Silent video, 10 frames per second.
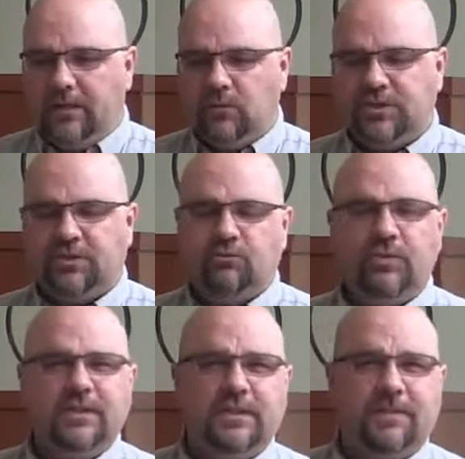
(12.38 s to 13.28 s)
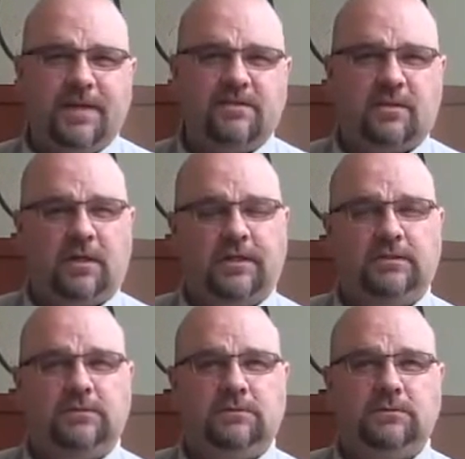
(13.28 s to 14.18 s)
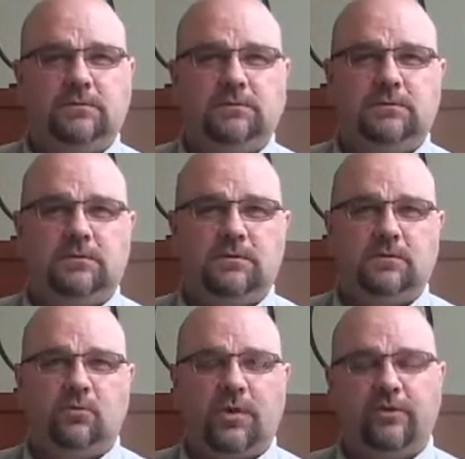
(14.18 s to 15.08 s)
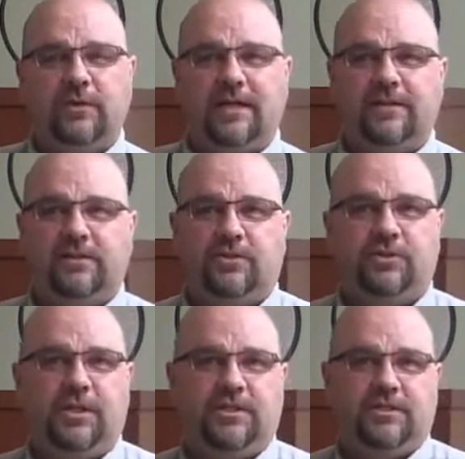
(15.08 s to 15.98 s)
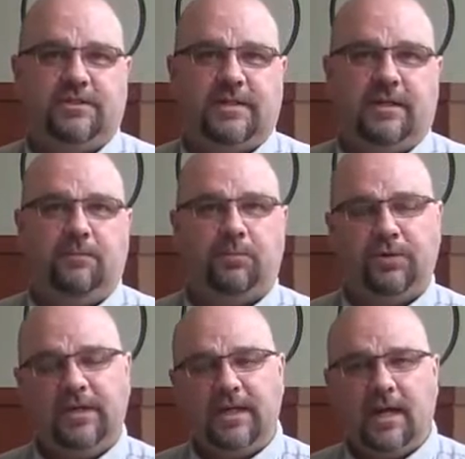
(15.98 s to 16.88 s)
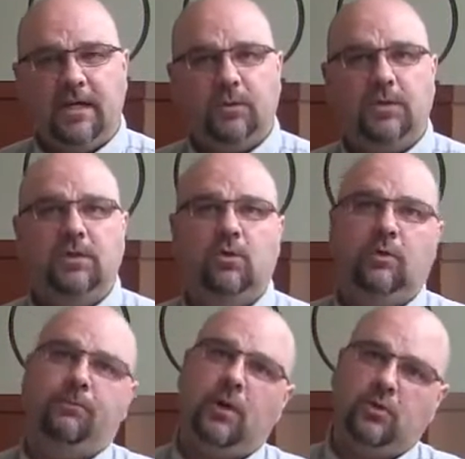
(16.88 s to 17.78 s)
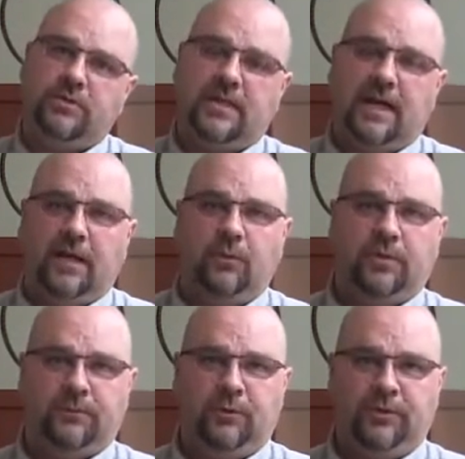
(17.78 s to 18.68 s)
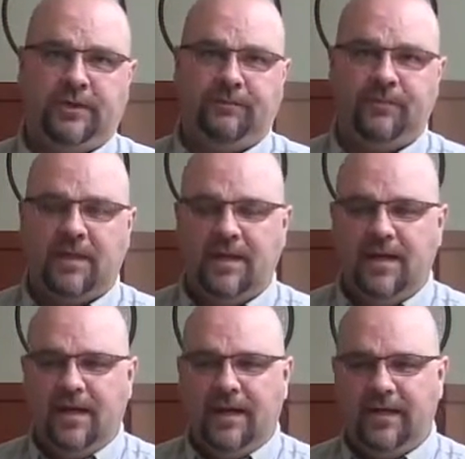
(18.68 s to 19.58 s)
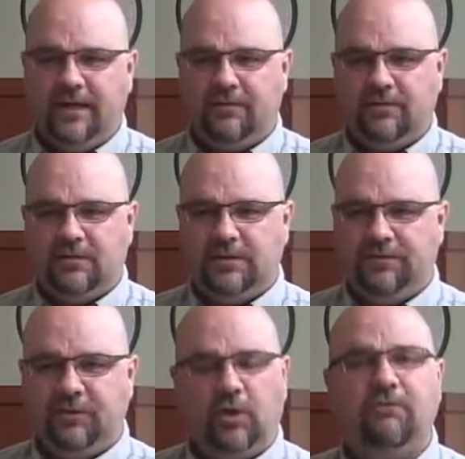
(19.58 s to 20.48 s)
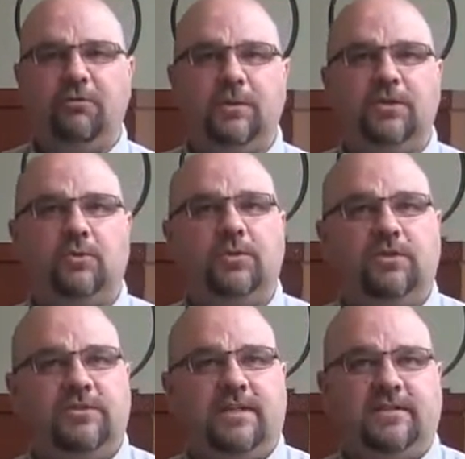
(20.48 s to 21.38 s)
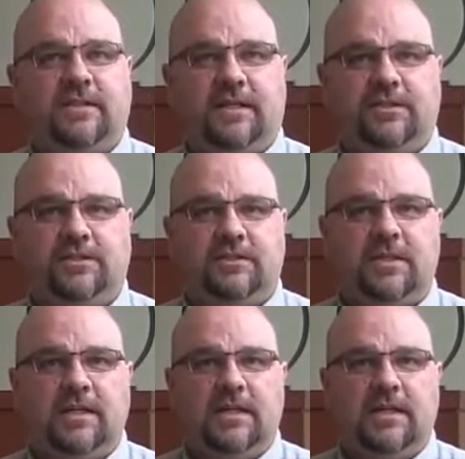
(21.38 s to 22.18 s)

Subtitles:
which really depends on whether or not the association is a pre-Kiowa or post-Kiowa community. And if you're unfamiliar with those designations,